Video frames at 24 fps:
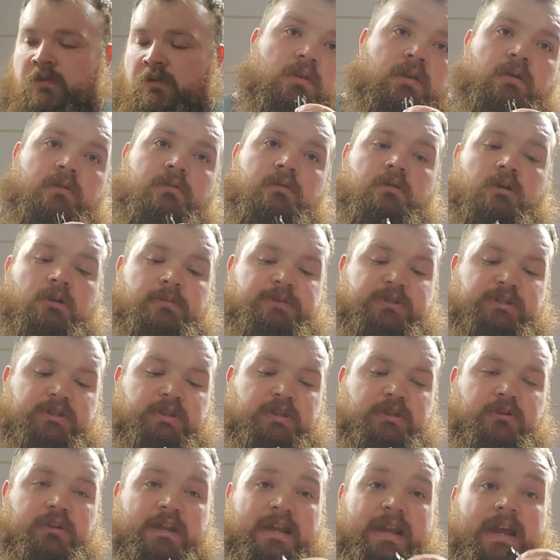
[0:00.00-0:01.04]
The other option
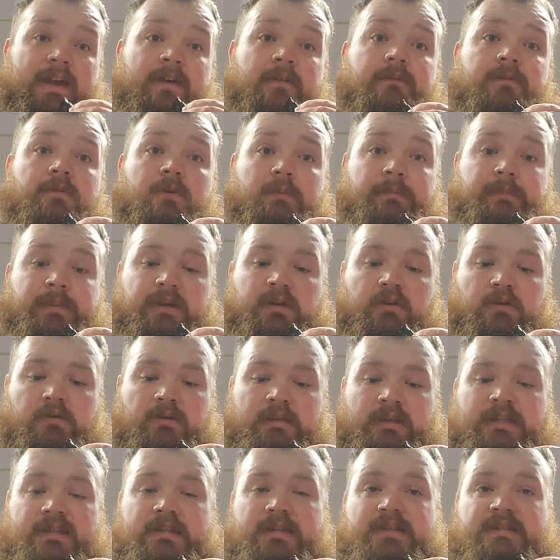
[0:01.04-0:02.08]
that you can have for a belt
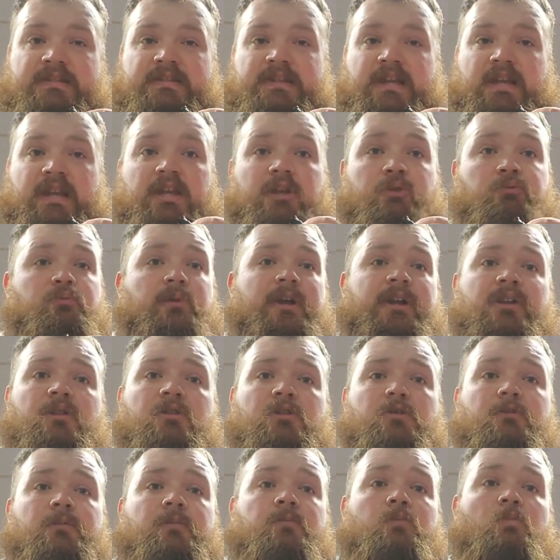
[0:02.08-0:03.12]
is a
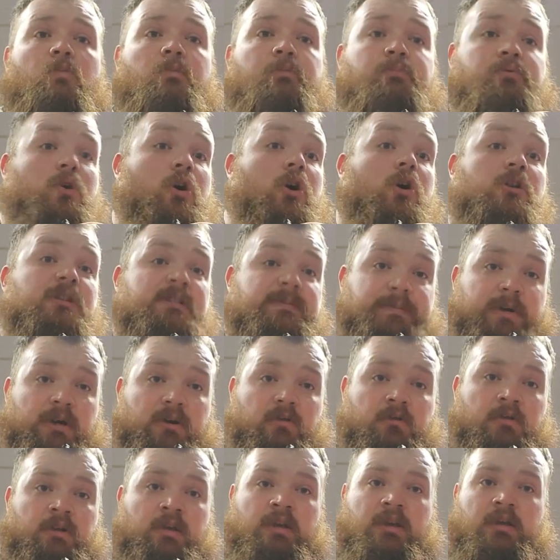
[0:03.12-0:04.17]
regular pronged
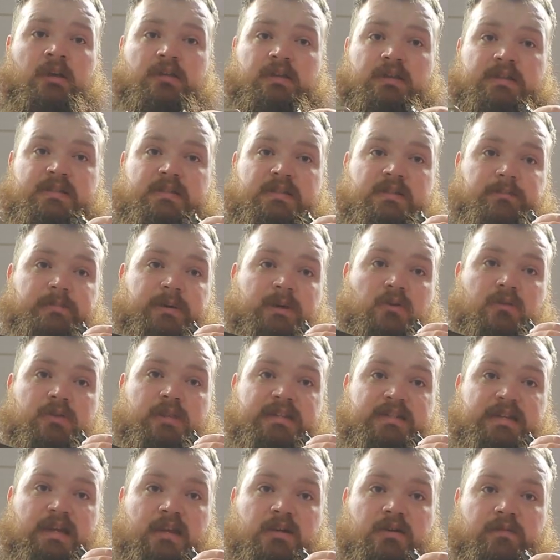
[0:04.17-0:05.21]
belt. This is a belt
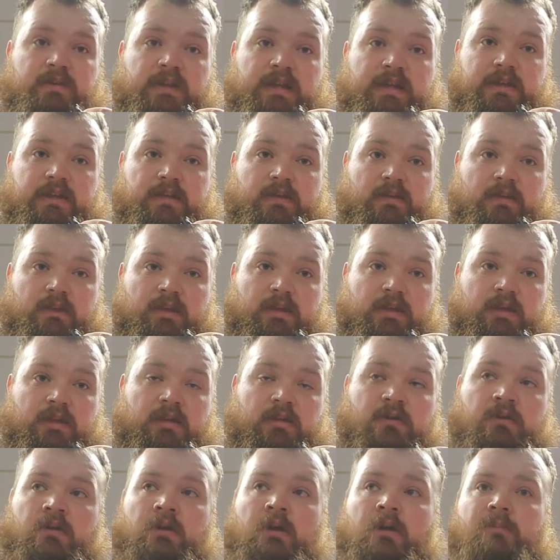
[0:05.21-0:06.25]
that's kind of
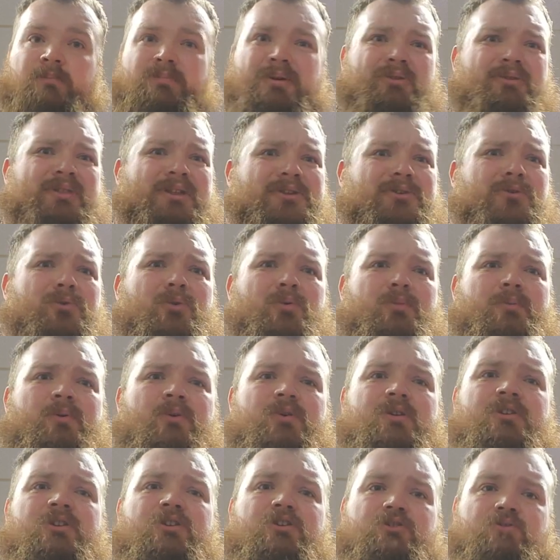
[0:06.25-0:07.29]
the belt that you'll
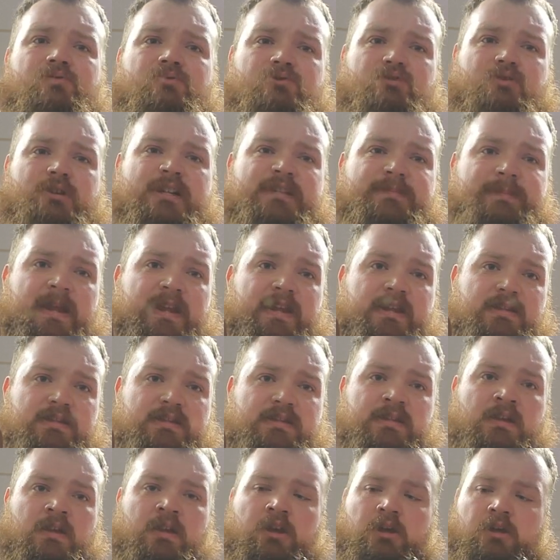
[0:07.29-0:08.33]
put in your dress
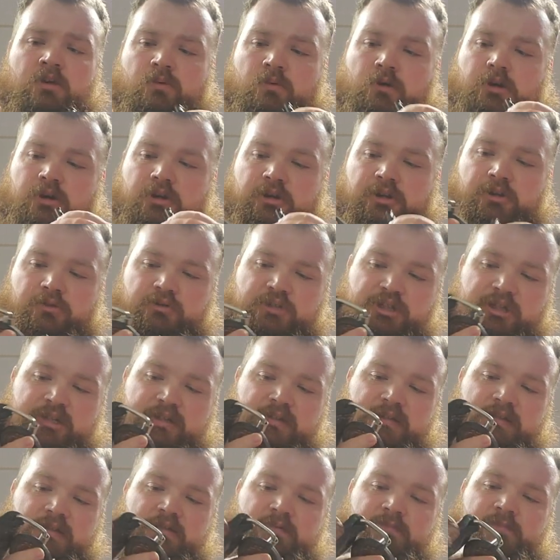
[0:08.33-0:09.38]
pants, where you
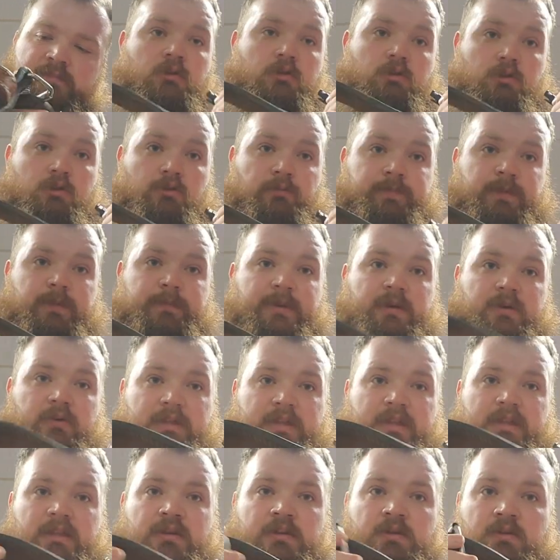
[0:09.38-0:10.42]
just loop the belt
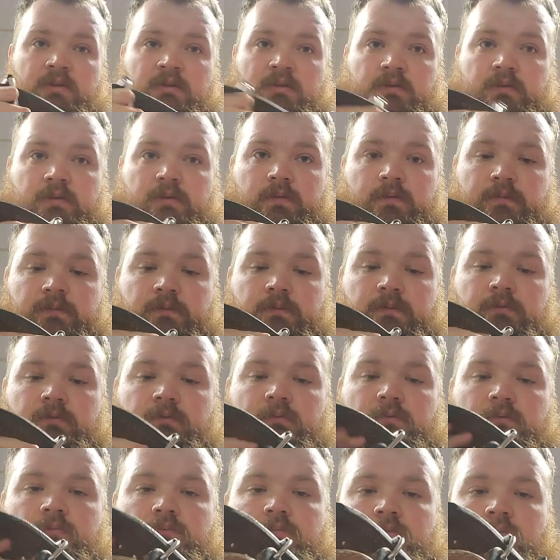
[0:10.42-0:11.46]
in
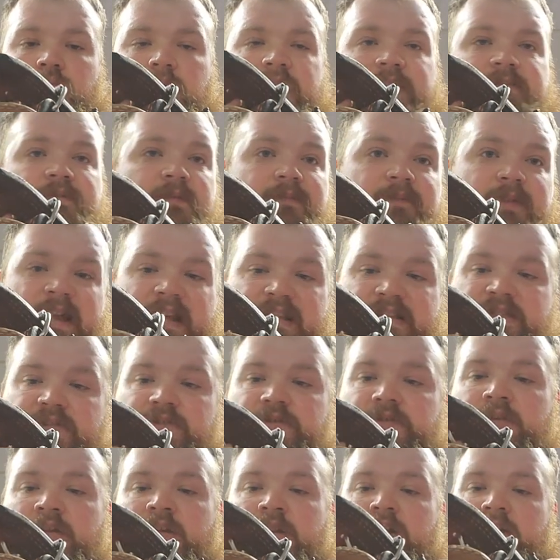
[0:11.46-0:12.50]
through whatever
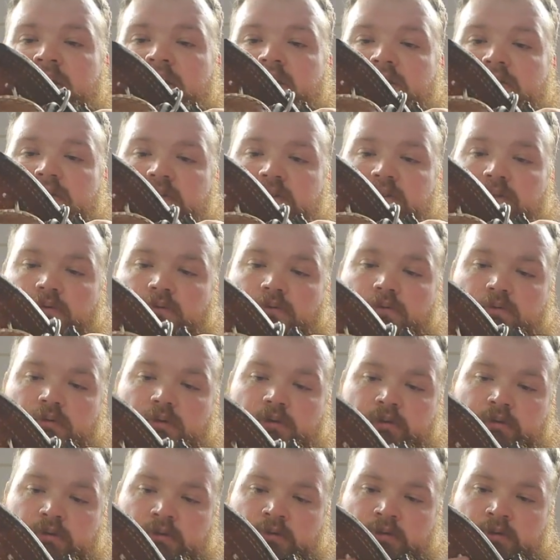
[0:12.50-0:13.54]
fastener, and then you
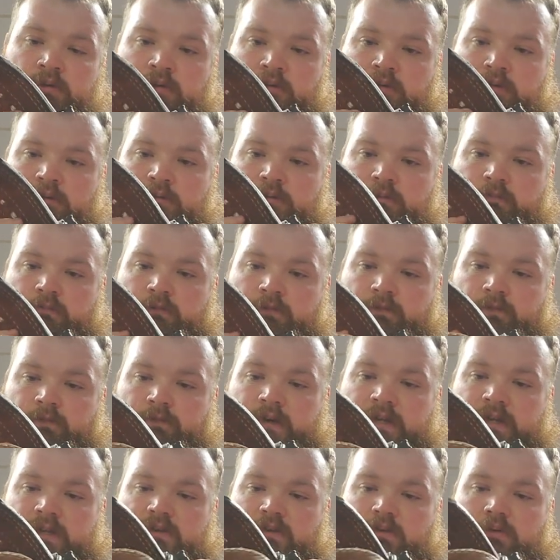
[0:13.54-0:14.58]

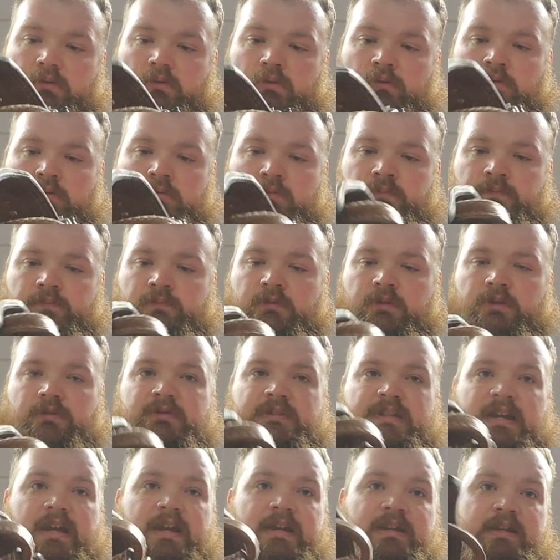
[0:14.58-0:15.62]
find the hole, and you
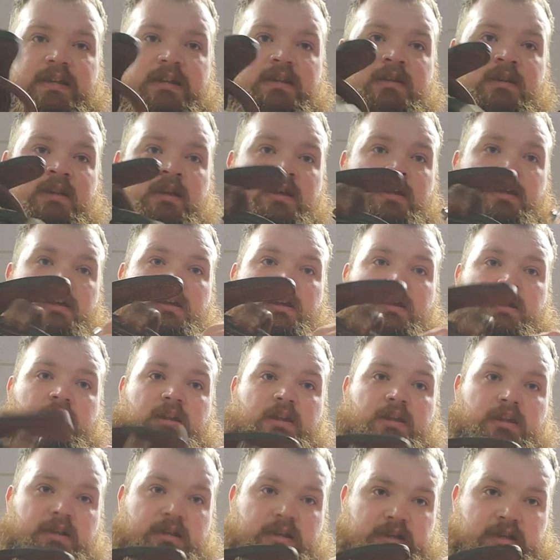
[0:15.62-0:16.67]
tighten it,
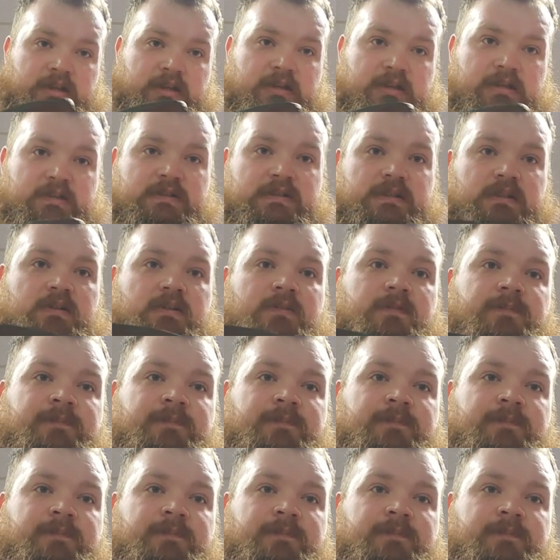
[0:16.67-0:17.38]
and it is